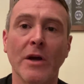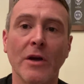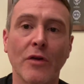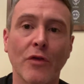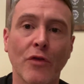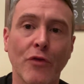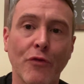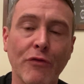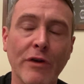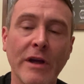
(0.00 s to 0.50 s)

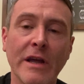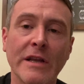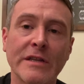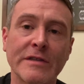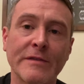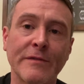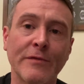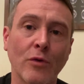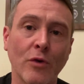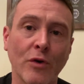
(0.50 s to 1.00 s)
3 to
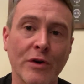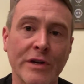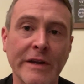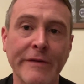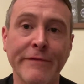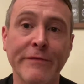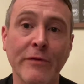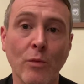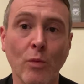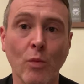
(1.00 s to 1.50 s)
4
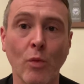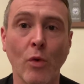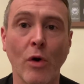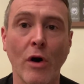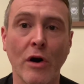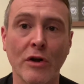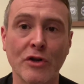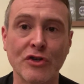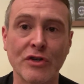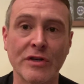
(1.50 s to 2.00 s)
different
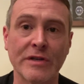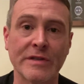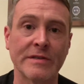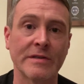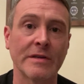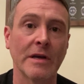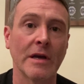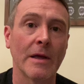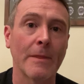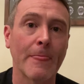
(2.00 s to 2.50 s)

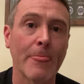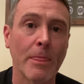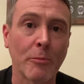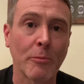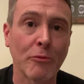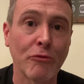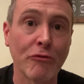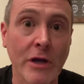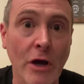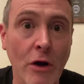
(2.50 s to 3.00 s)
watches,
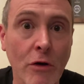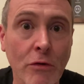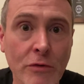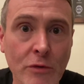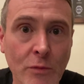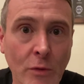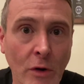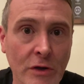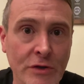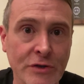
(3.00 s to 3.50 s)
pre-owned
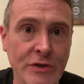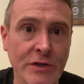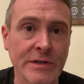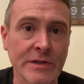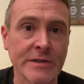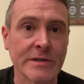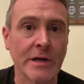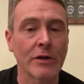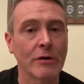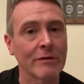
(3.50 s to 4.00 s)

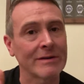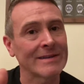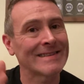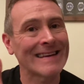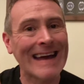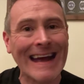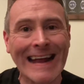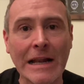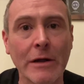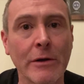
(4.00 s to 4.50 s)
watches. I know
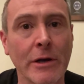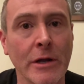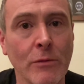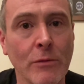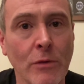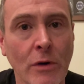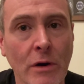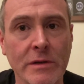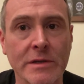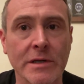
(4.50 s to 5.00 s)
exactly what I
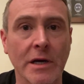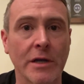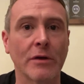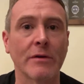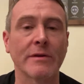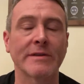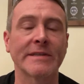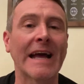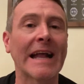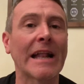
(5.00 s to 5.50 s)
want, I know
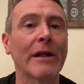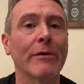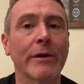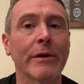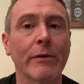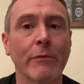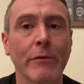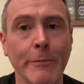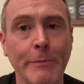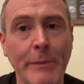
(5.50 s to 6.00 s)
exactly what I
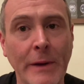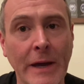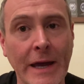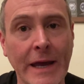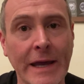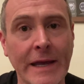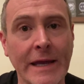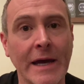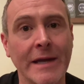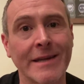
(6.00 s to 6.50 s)
want to
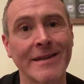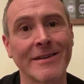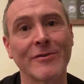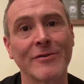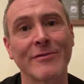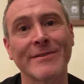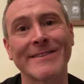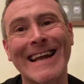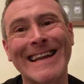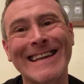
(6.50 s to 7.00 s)
pay, and I know
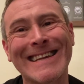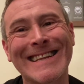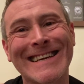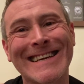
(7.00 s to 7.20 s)
exactly the